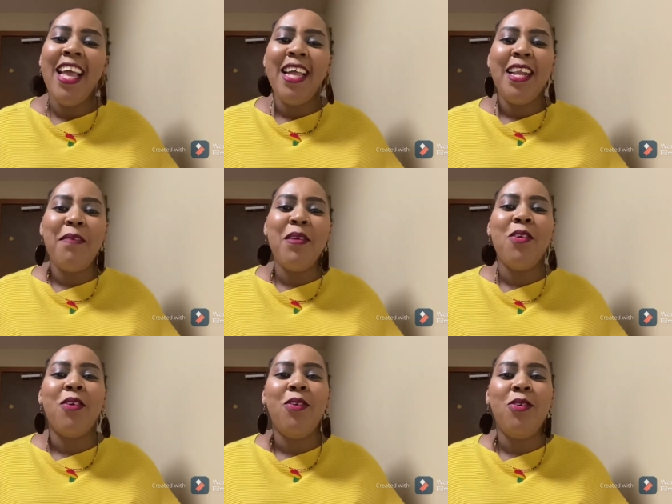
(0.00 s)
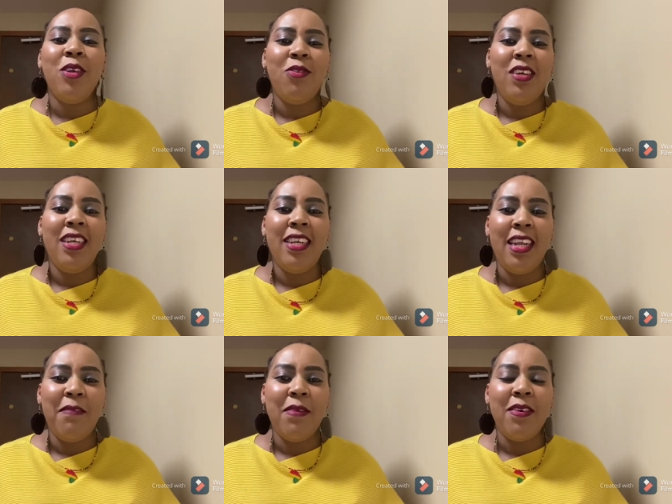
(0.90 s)
Let me not go into detail
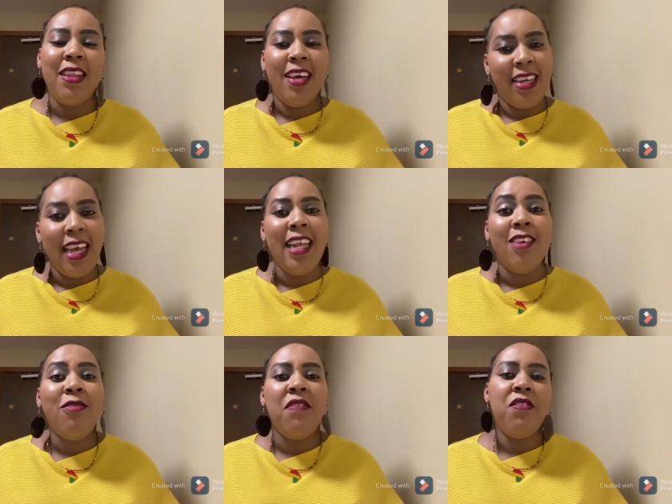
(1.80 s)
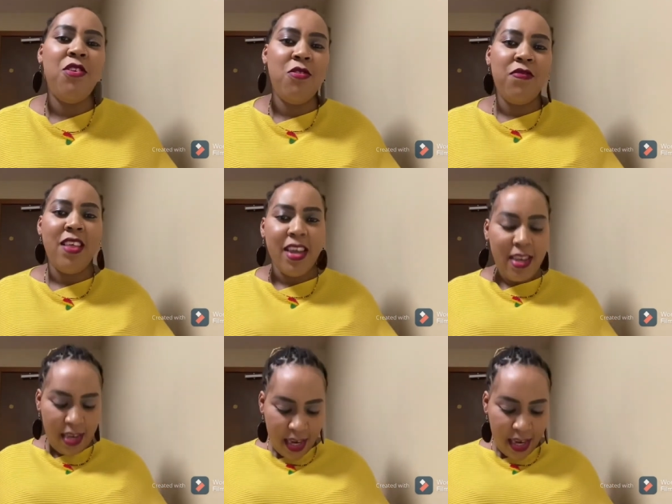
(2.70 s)
about that. I'll do a video of that.